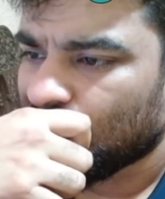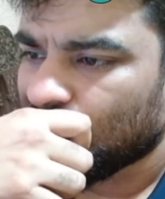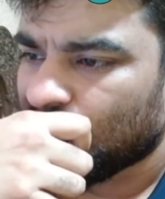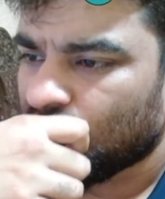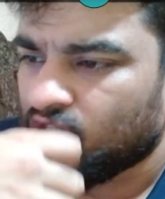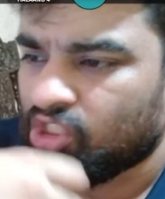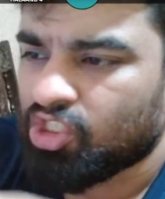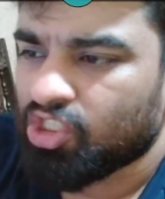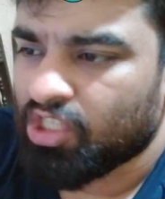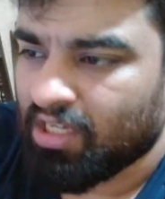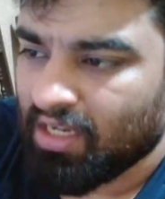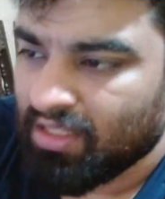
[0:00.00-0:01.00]

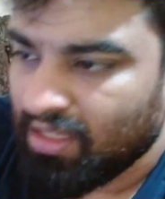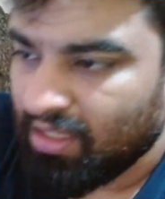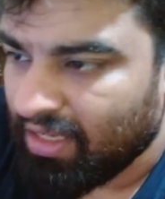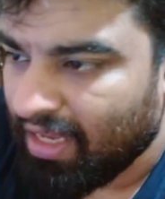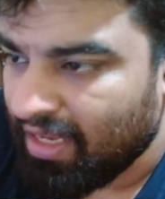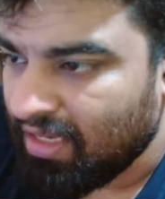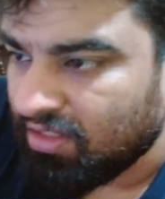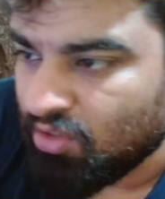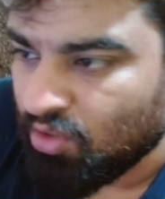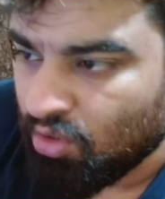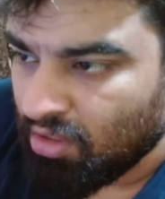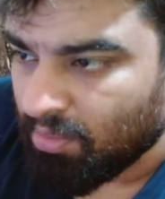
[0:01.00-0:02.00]
shit! I think Gay is
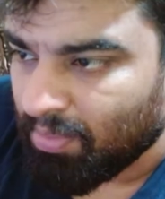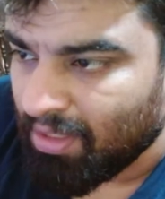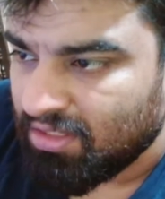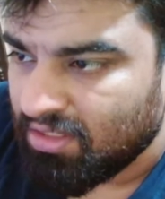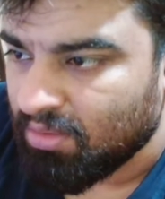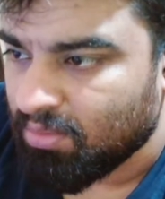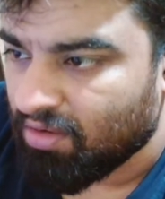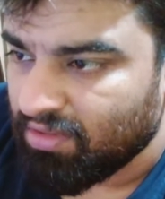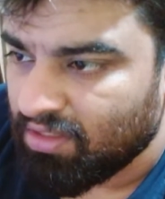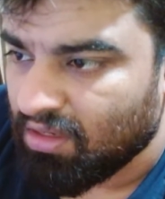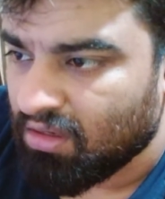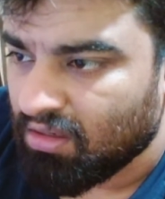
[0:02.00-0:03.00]
gonna replace some
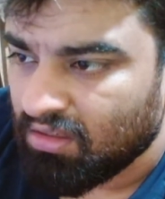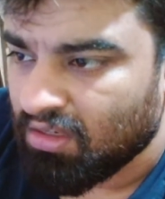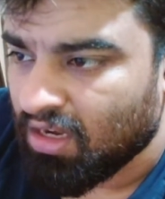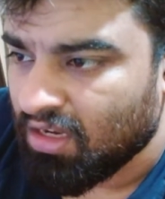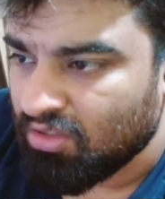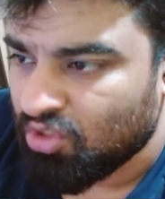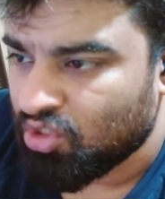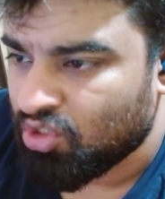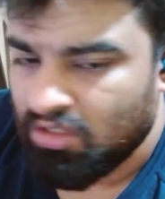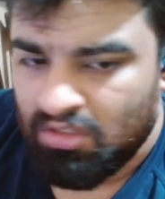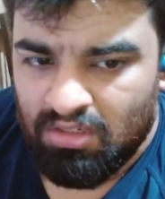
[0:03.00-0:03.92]
Ayush.